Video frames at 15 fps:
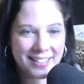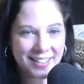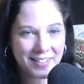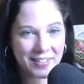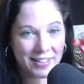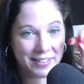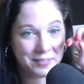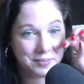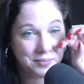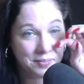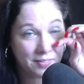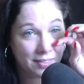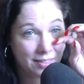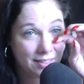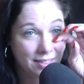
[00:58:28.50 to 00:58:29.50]
Okay.
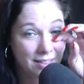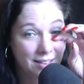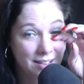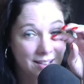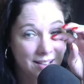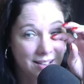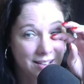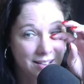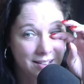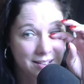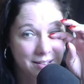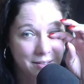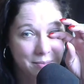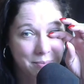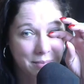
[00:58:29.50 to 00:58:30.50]

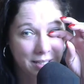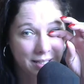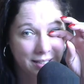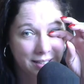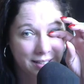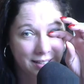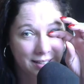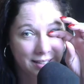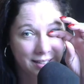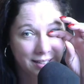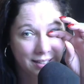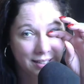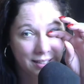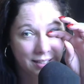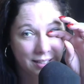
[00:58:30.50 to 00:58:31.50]
Um
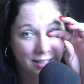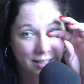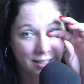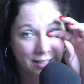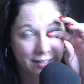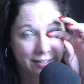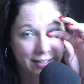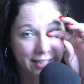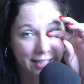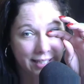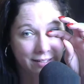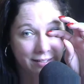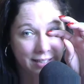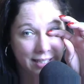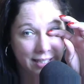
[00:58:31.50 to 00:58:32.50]
all right,
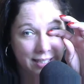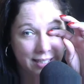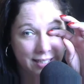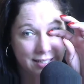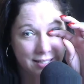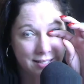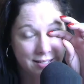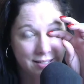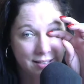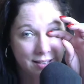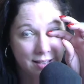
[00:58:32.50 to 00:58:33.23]
you guys.